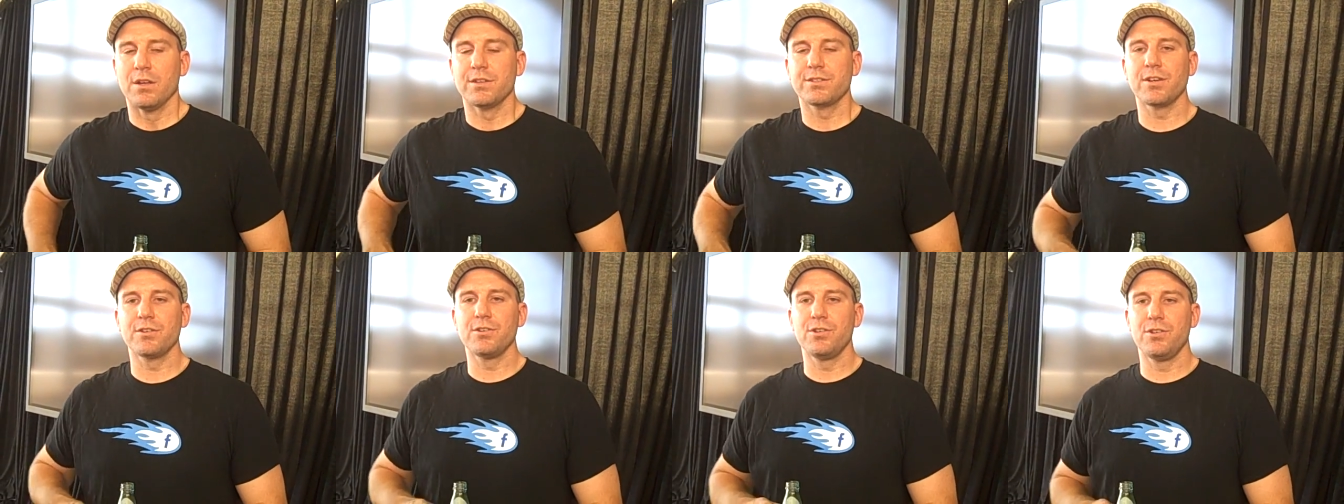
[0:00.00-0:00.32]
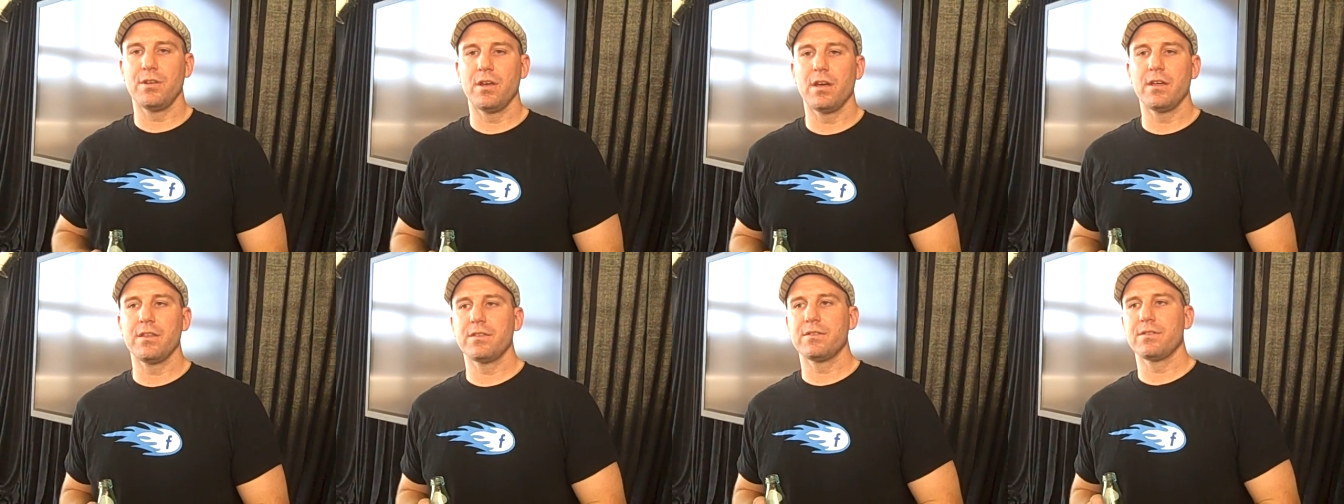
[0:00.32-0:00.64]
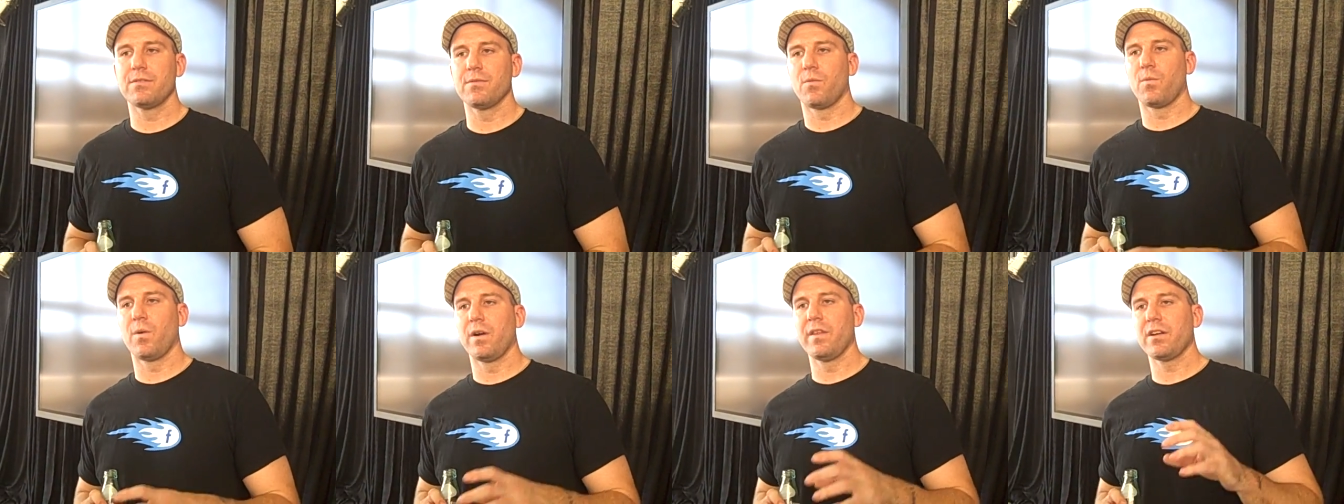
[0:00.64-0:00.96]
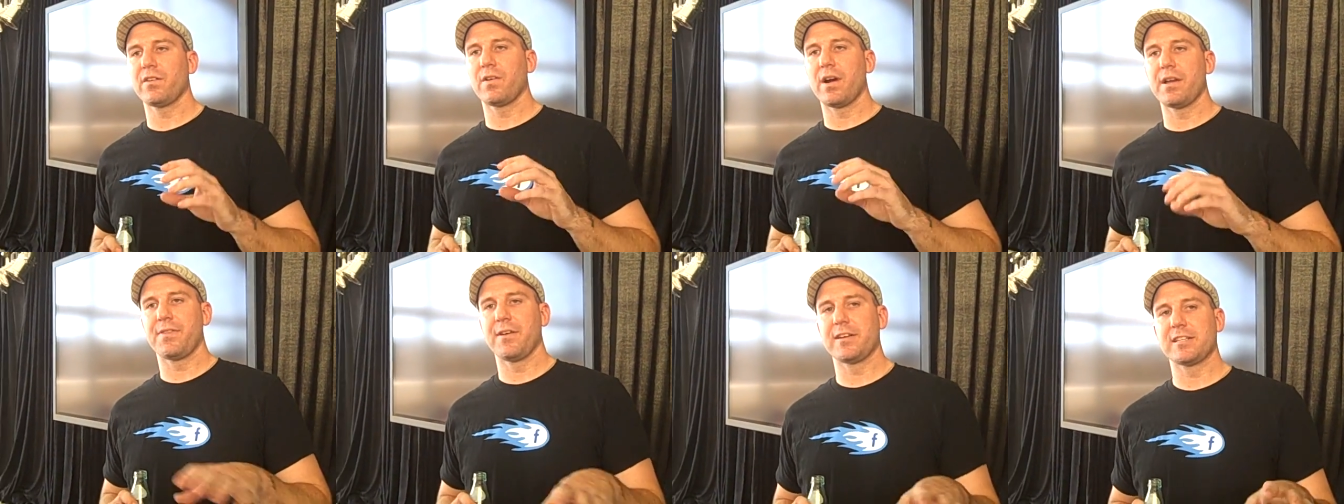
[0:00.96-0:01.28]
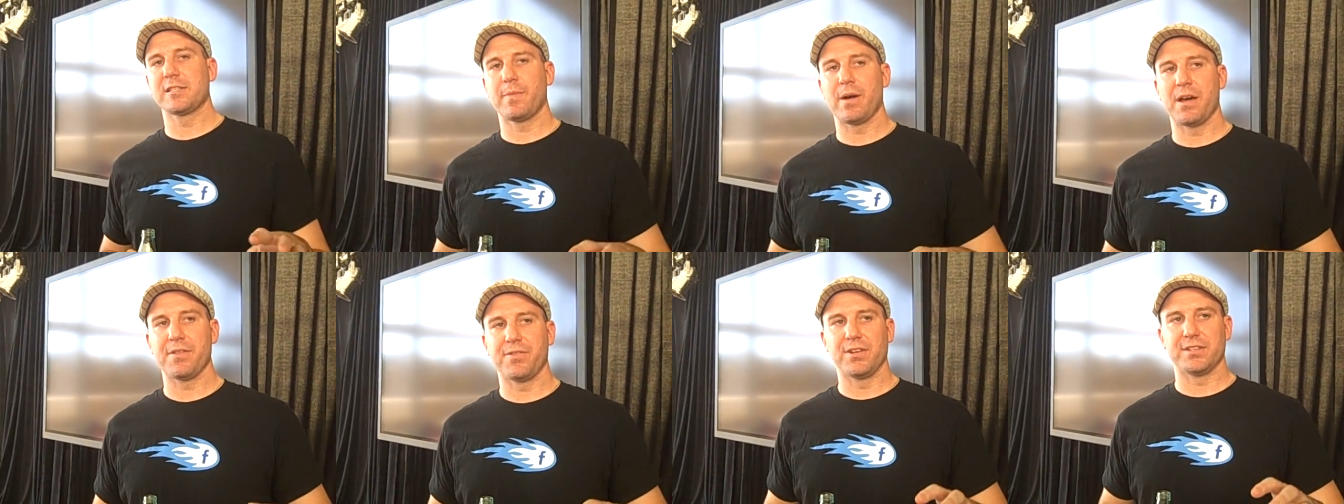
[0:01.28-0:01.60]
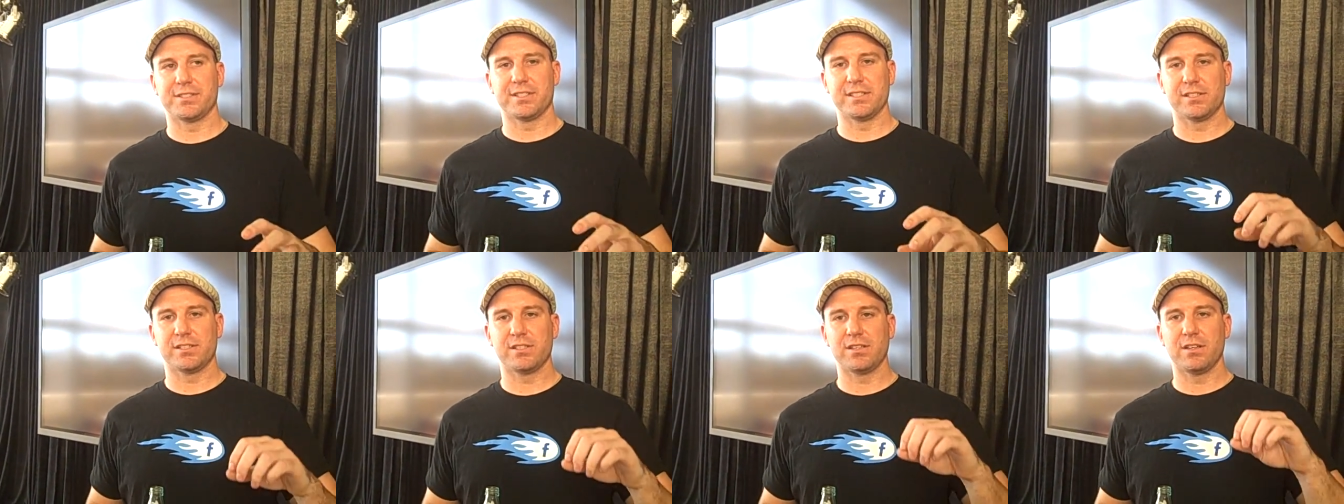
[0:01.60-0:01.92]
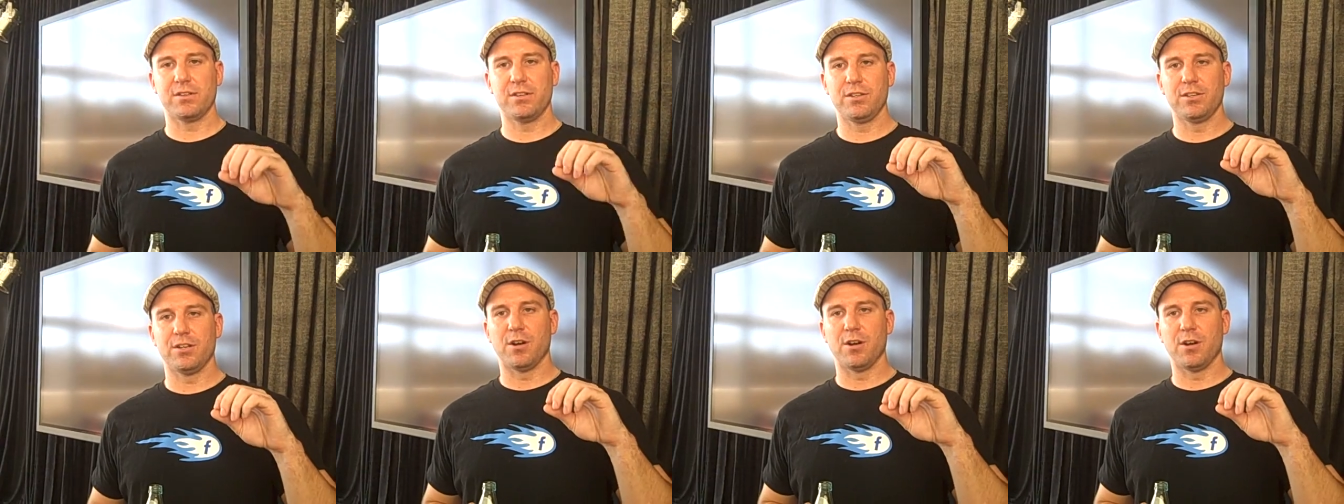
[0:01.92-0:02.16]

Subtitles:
So one of the great things about this is,